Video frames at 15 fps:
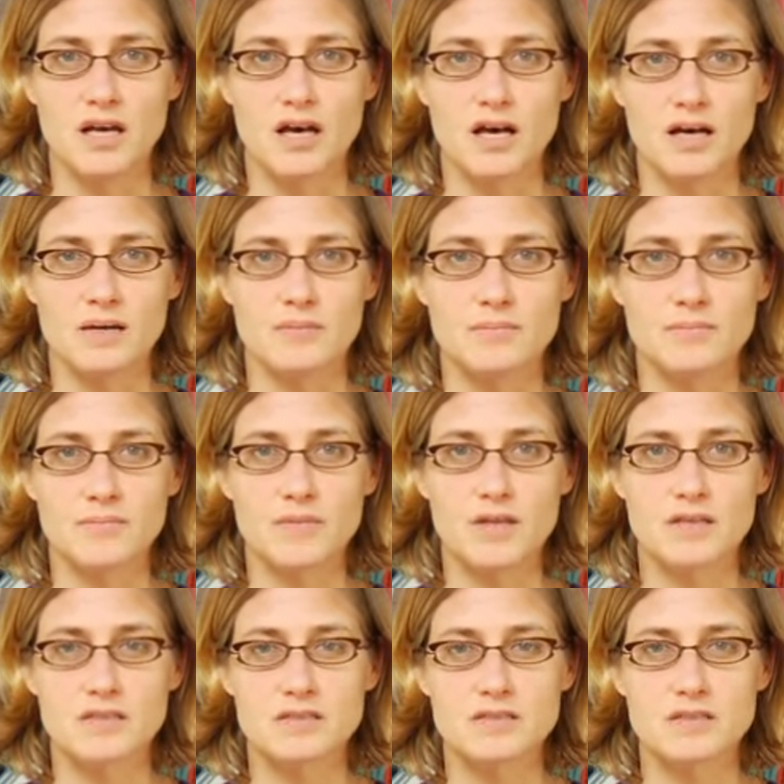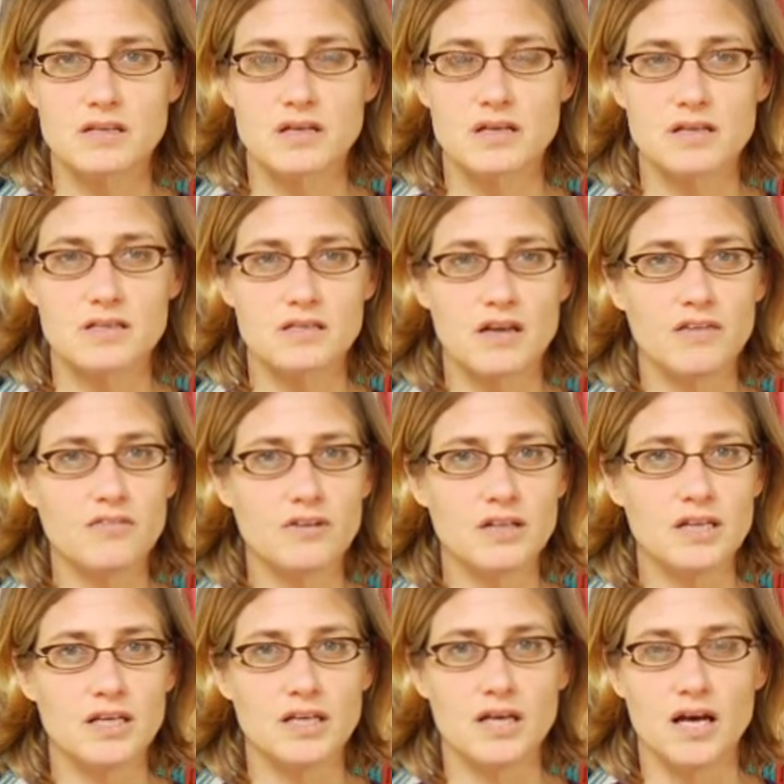um, it's
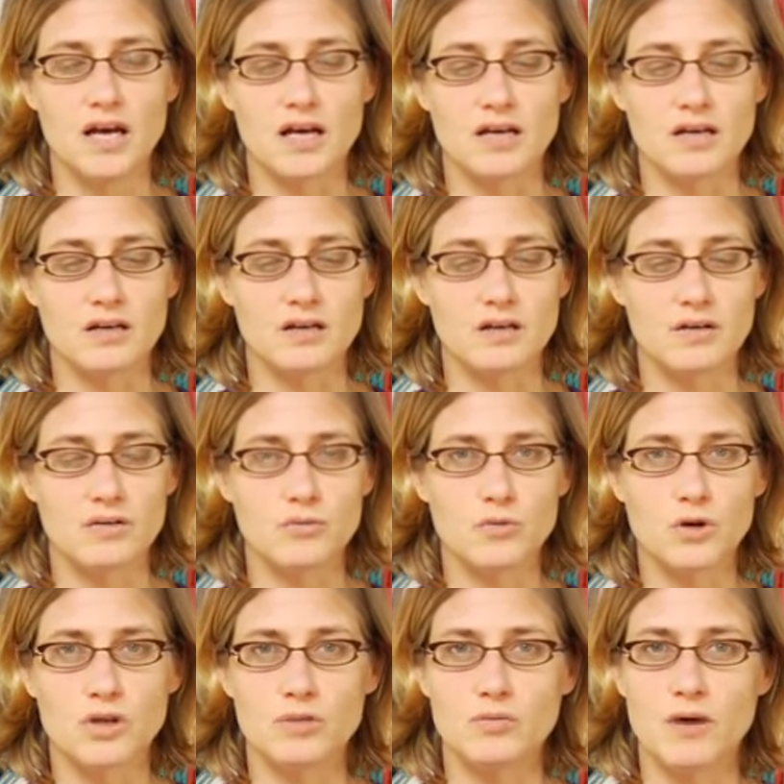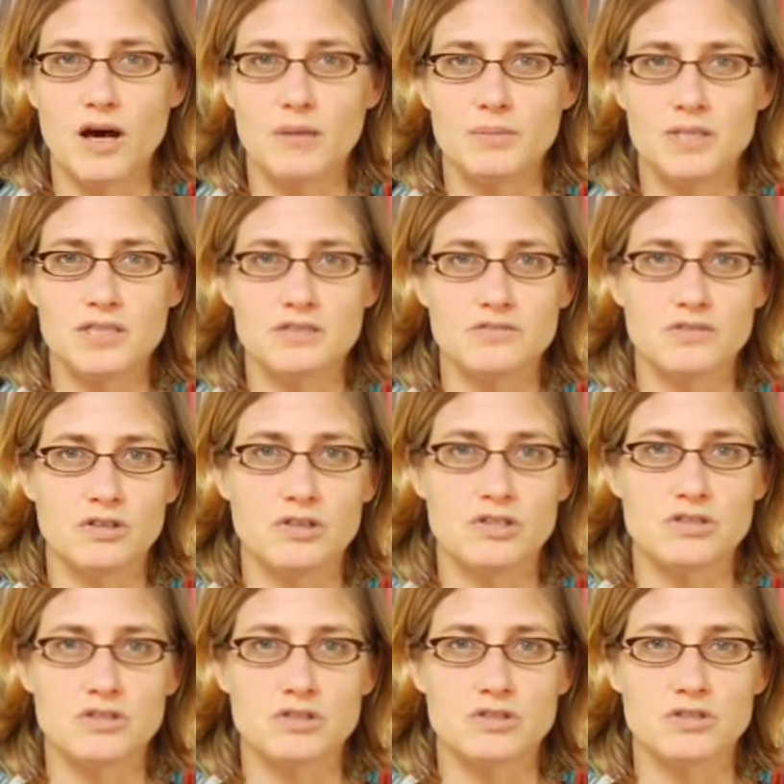definitely a worthwhile piece of
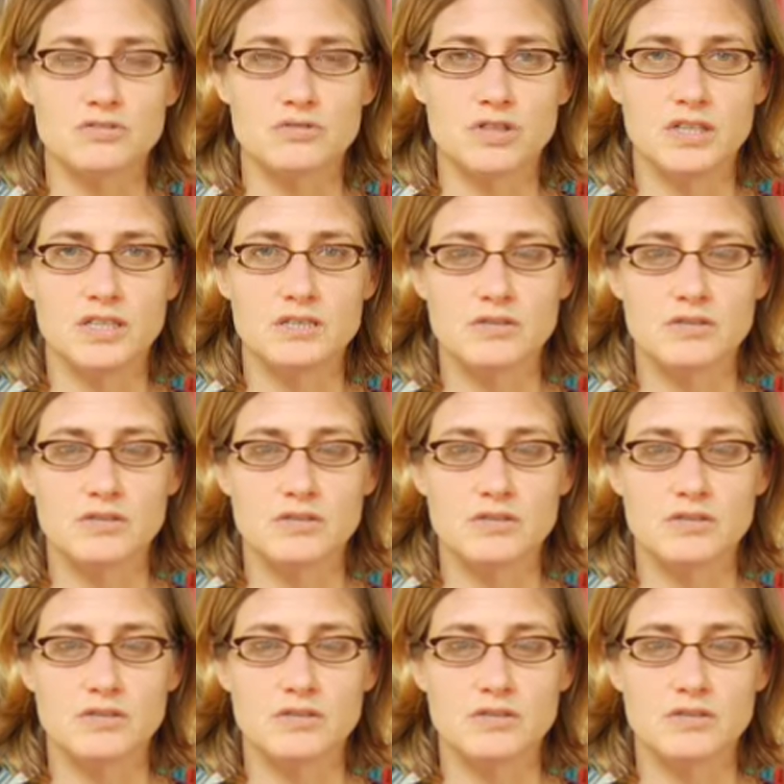literature to read.